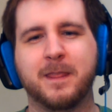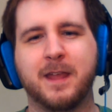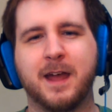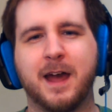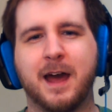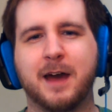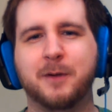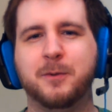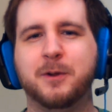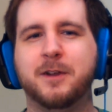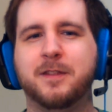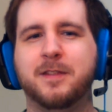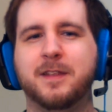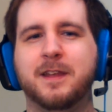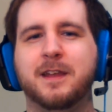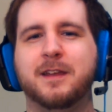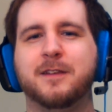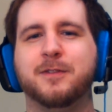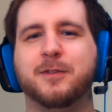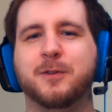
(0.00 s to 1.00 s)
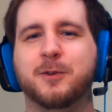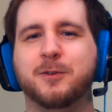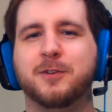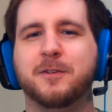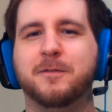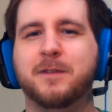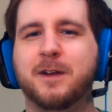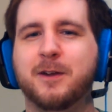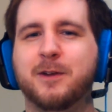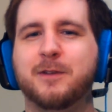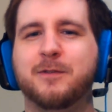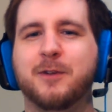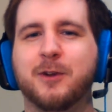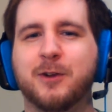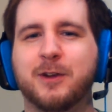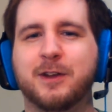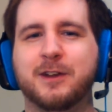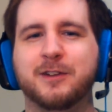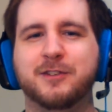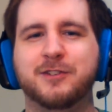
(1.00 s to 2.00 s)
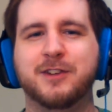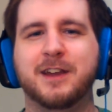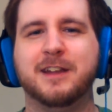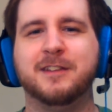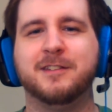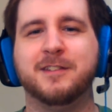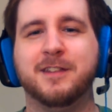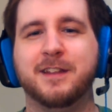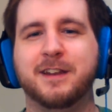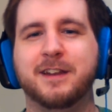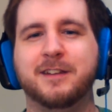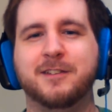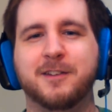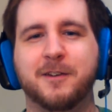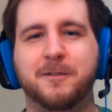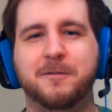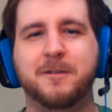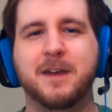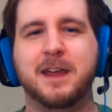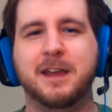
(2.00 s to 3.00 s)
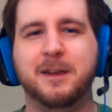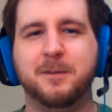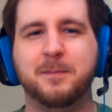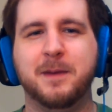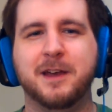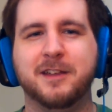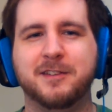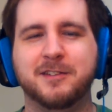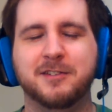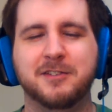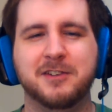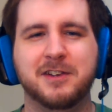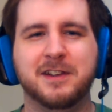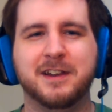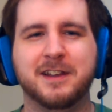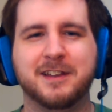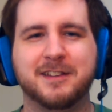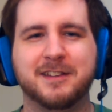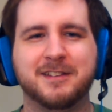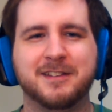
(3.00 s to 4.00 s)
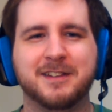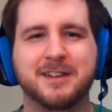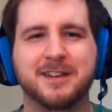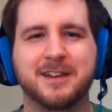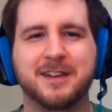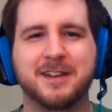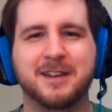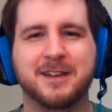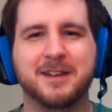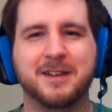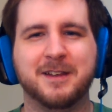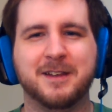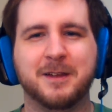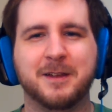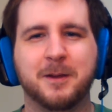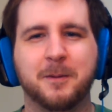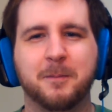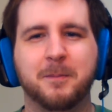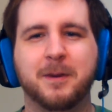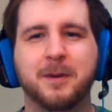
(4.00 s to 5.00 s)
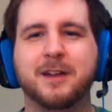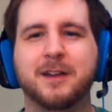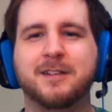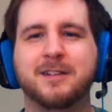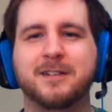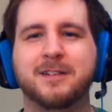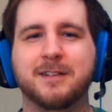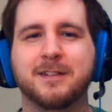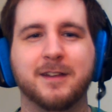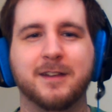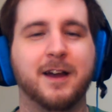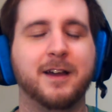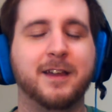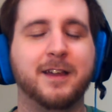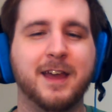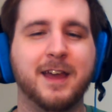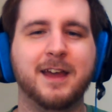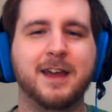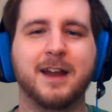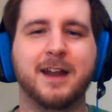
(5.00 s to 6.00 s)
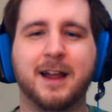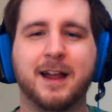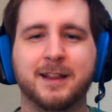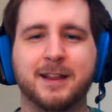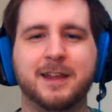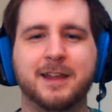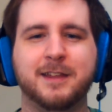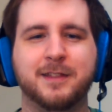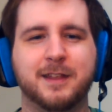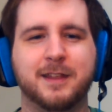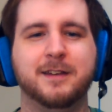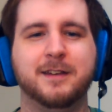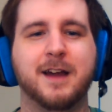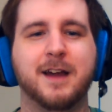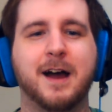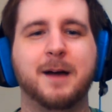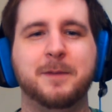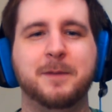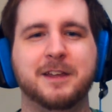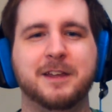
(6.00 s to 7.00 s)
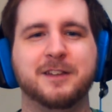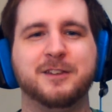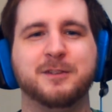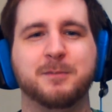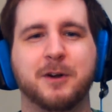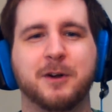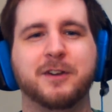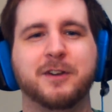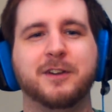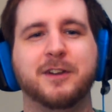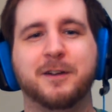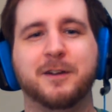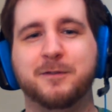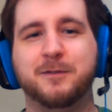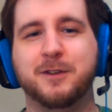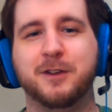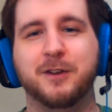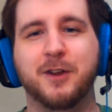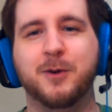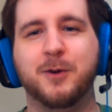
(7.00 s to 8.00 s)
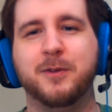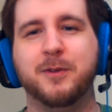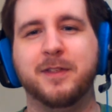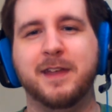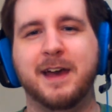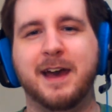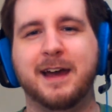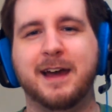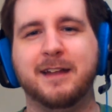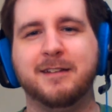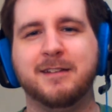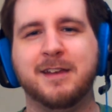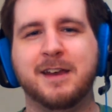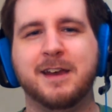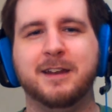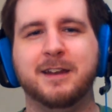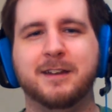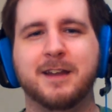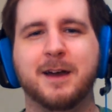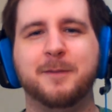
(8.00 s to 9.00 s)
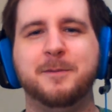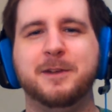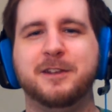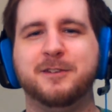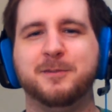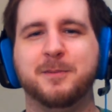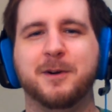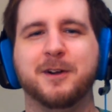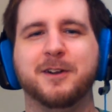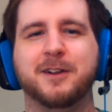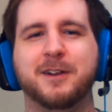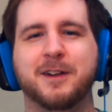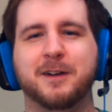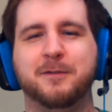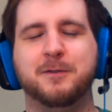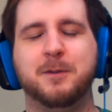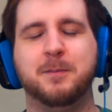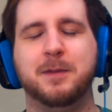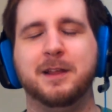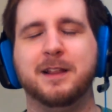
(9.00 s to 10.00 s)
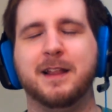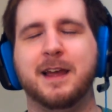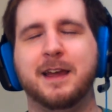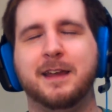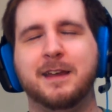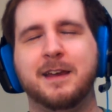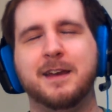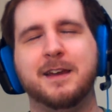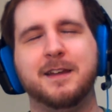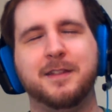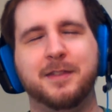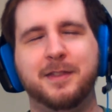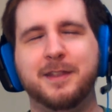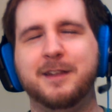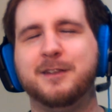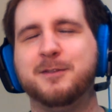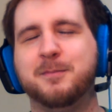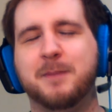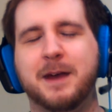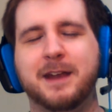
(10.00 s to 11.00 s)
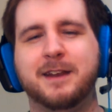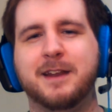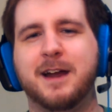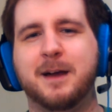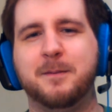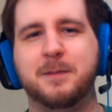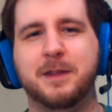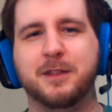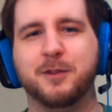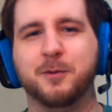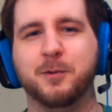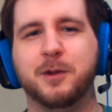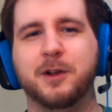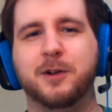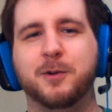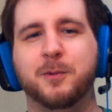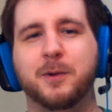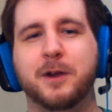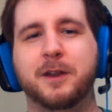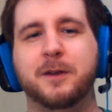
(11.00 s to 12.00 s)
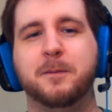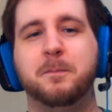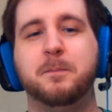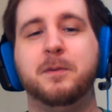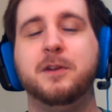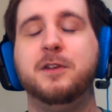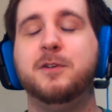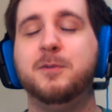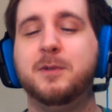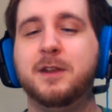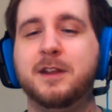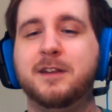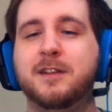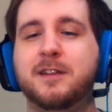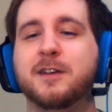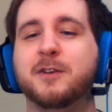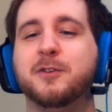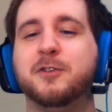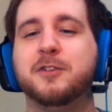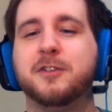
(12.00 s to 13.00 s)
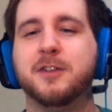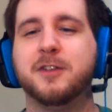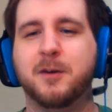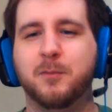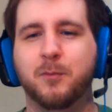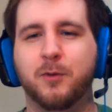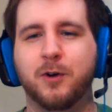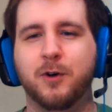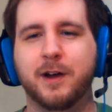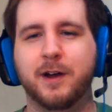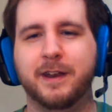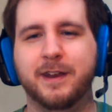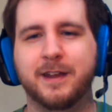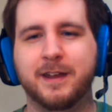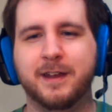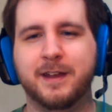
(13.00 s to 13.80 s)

I would think there's a very, very good chance that it's a fake Best Genist. But, again, I like that Dobby is smart enough to know that. Dobby's smart enough to be like, this might not be the real one, but you did kill someone.